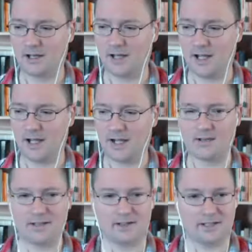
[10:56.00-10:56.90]

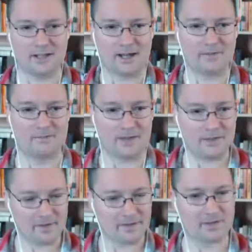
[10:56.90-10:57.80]
I
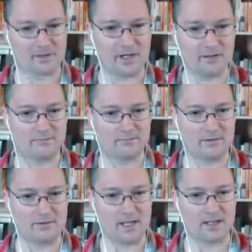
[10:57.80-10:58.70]
think that's a great
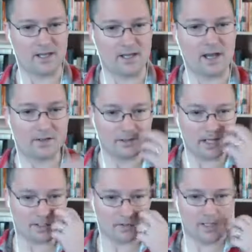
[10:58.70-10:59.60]
thing. How do
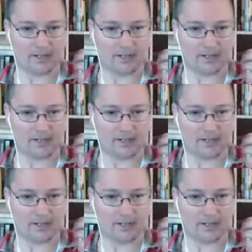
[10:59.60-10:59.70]
you get